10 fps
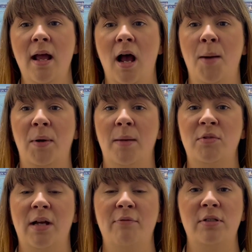Lyme
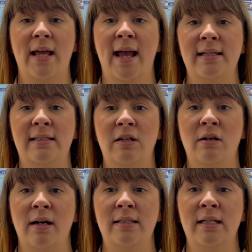travelled to Exeter
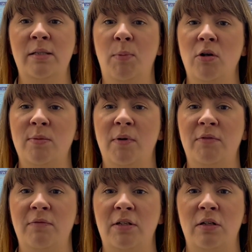United, bottom of
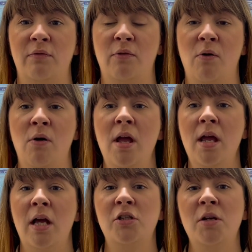Division 4,
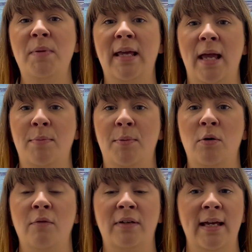and should be
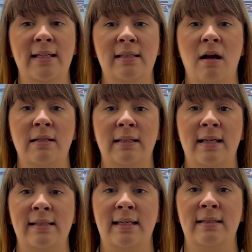capable of kick-starting
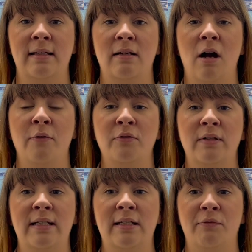their season after an
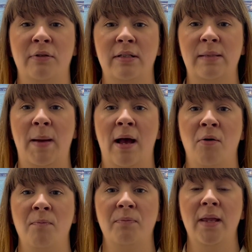indifferent
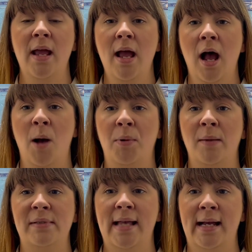spell.
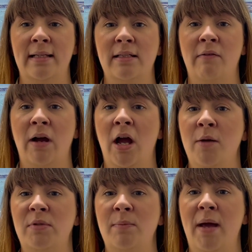Lyme seconds are at
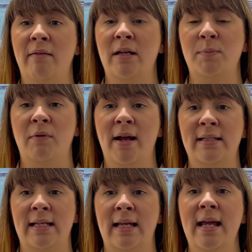home to Merriott
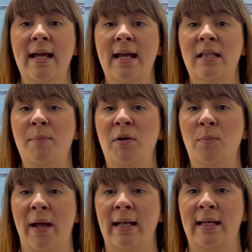Moretti in the Bill
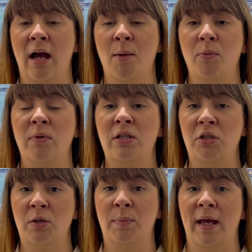Bailey Cup with a
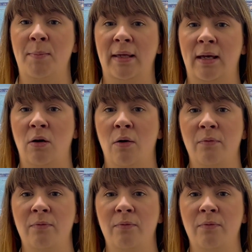2 p.m. kick-off.